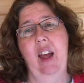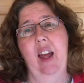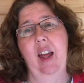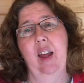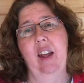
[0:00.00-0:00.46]

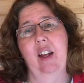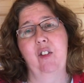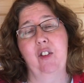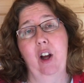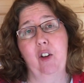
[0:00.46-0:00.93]

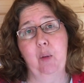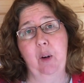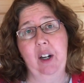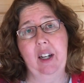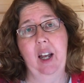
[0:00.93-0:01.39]
It's God's
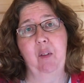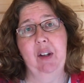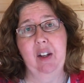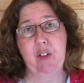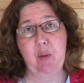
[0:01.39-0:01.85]
work, and
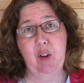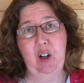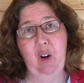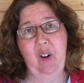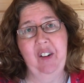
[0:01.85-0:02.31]
we give him the
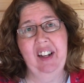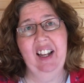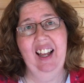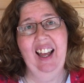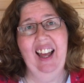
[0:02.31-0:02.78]
glory.